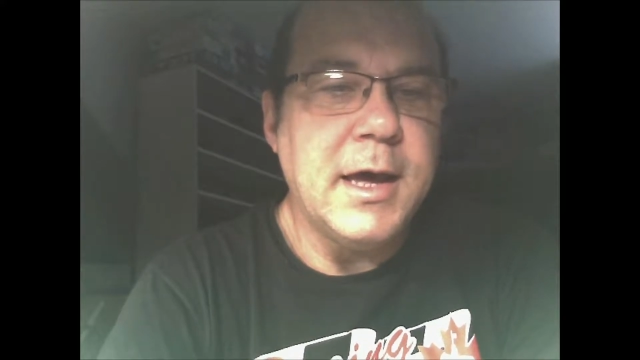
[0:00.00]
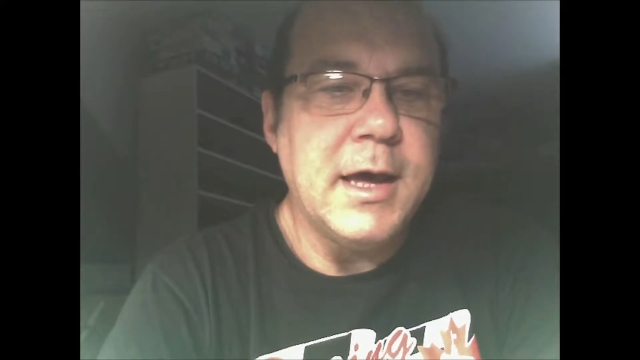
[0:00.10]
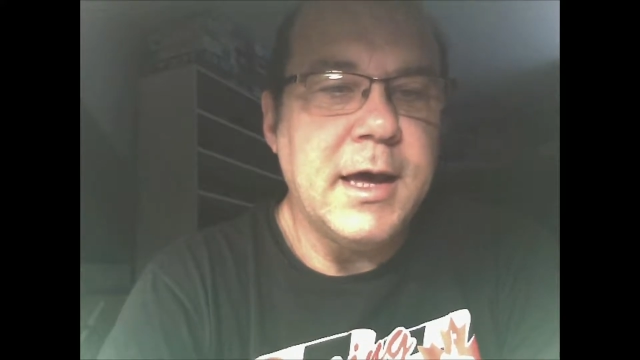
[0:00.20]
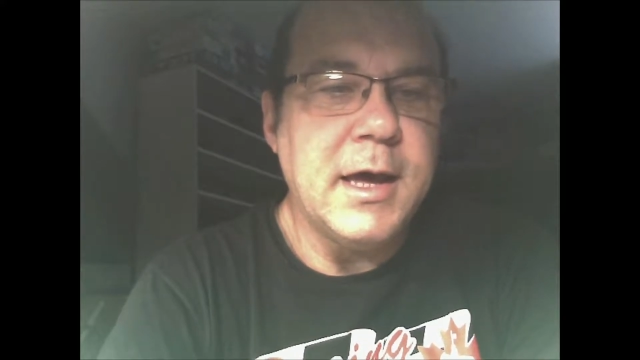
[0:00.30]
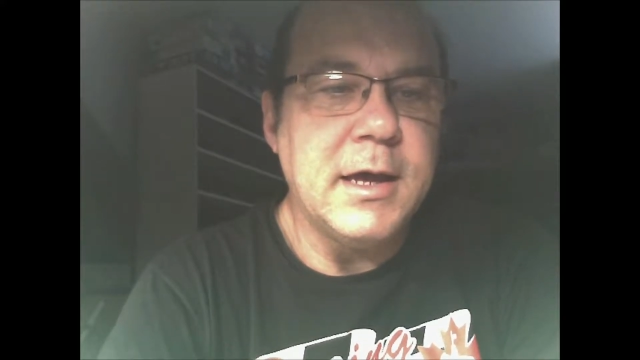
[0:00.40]

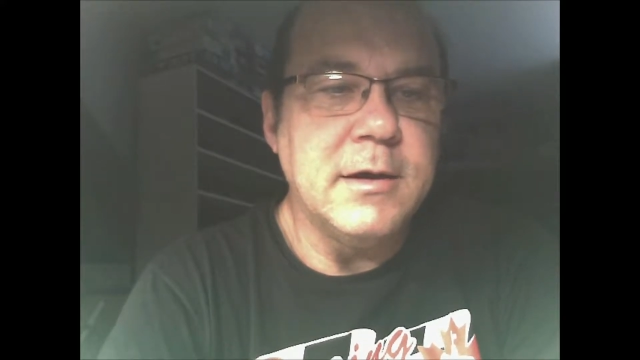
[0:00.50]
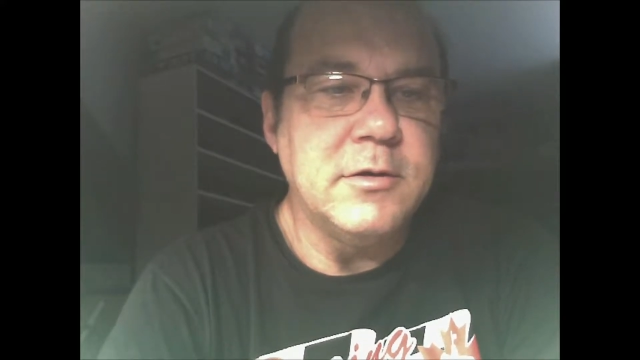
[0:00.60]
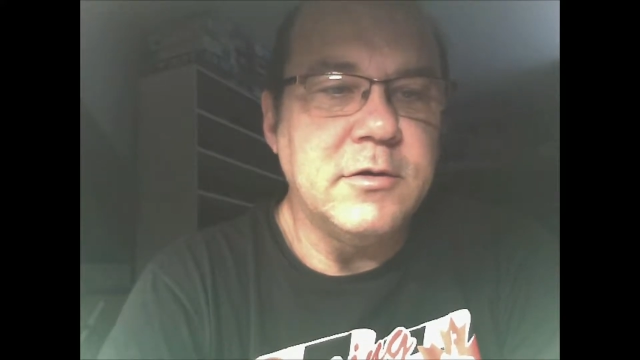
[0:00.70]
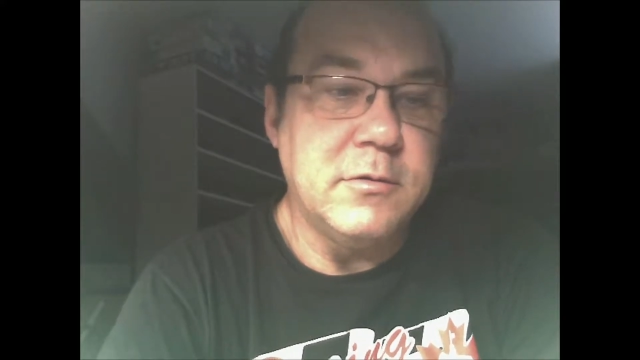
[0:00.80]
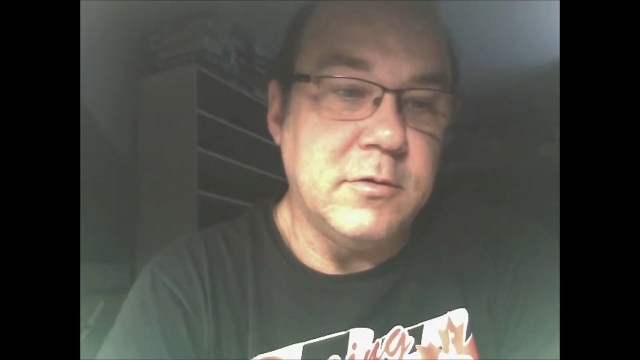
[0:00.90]

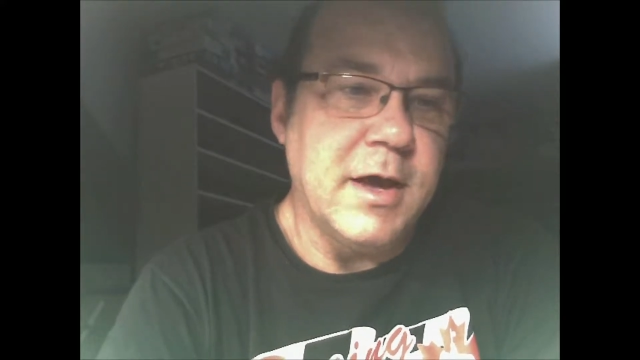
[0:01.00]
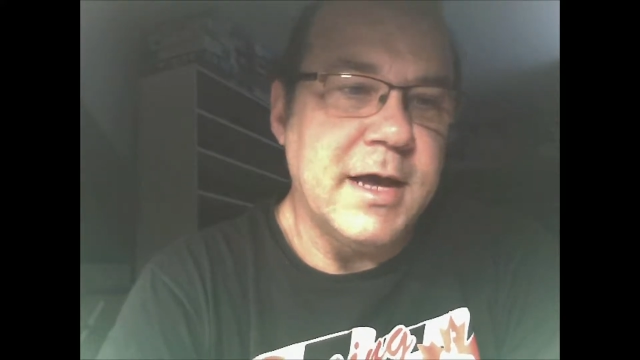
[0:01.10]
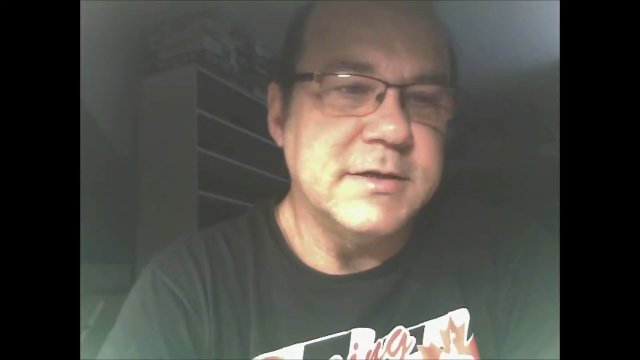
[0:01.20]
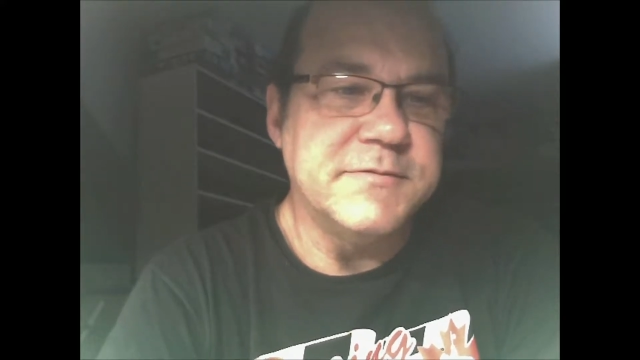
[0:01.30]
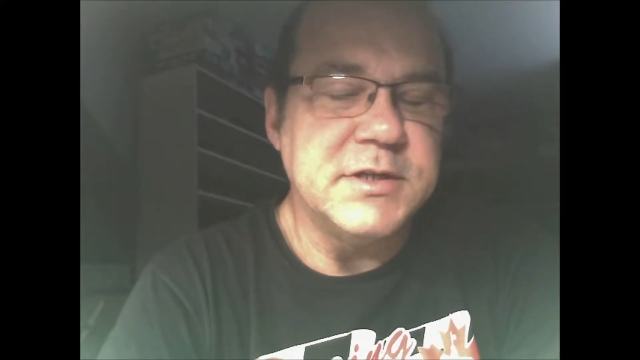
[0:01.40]
and you
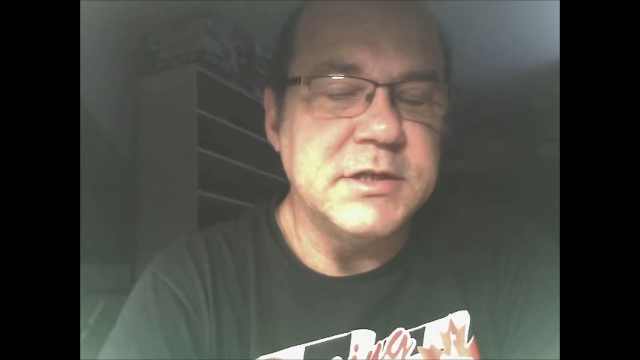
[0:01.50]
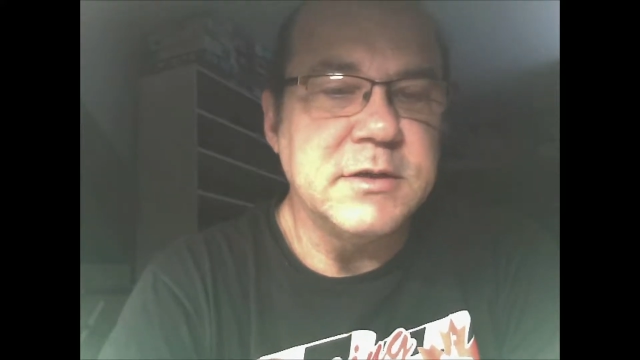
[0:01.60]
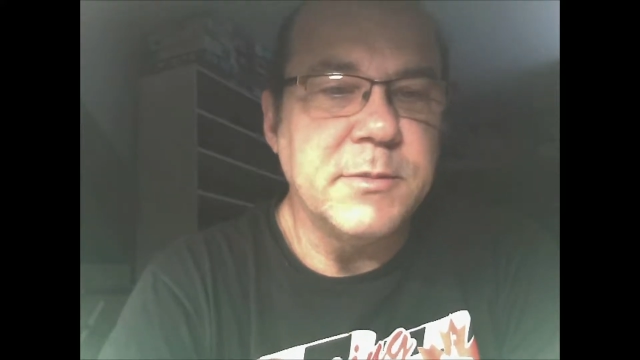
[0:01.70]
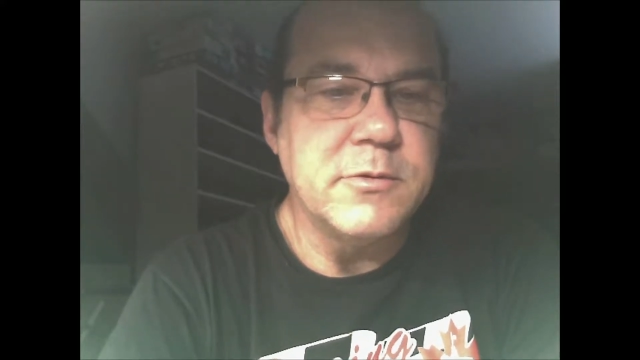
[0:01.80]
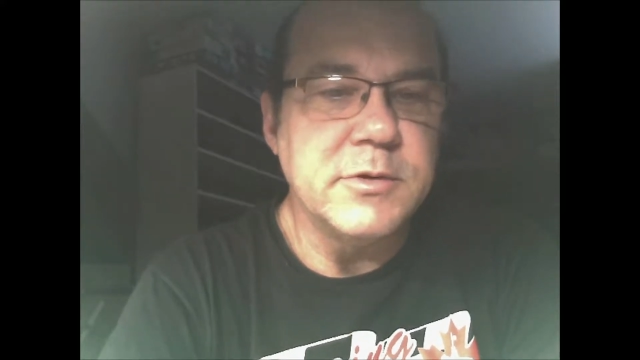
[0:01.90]
guys have
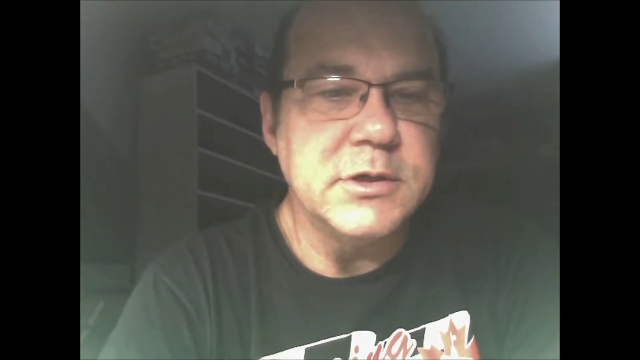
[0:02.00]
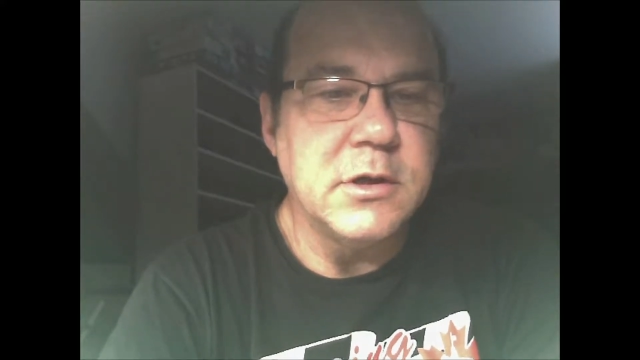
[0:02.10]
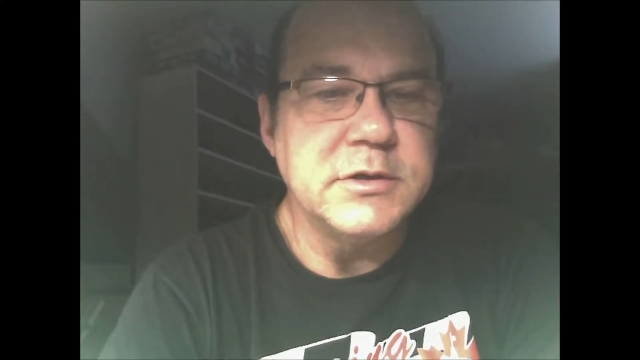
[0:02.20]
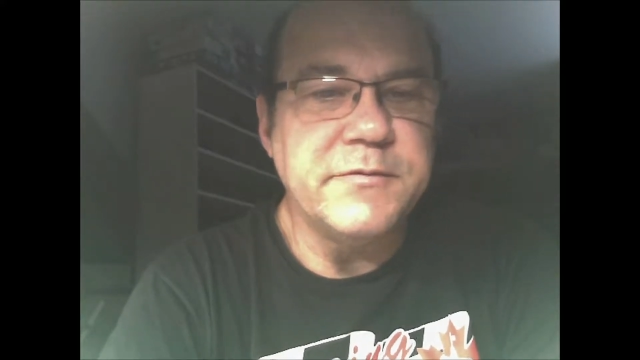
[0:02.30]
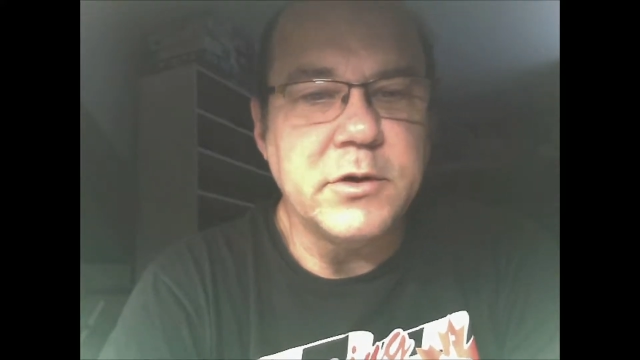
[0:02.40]
seen some of the results.